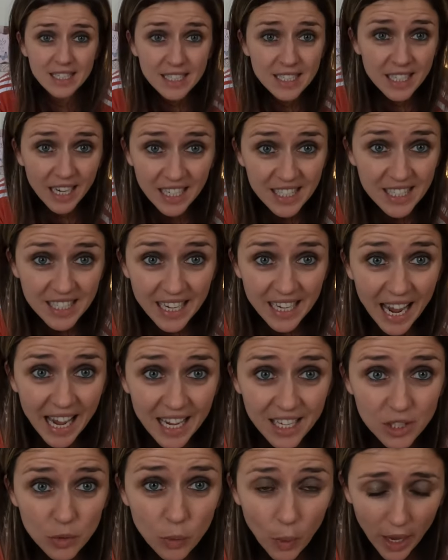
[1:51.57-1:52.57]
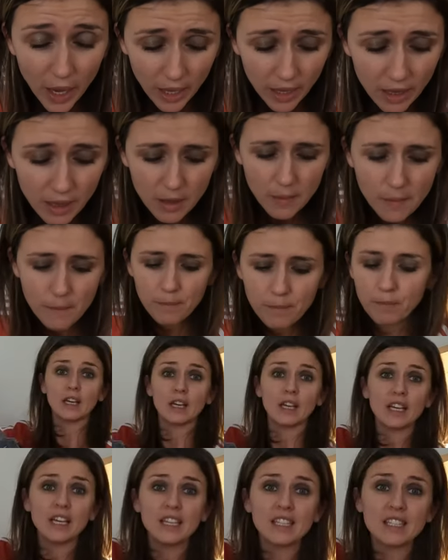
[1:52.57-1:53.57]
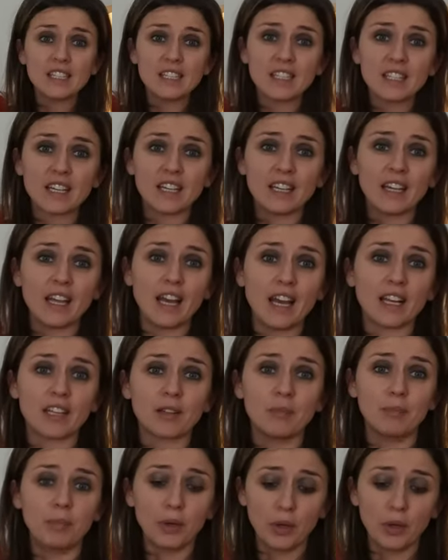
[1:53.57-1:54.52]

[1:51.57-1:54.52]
the Dyson as well. Easy to connect,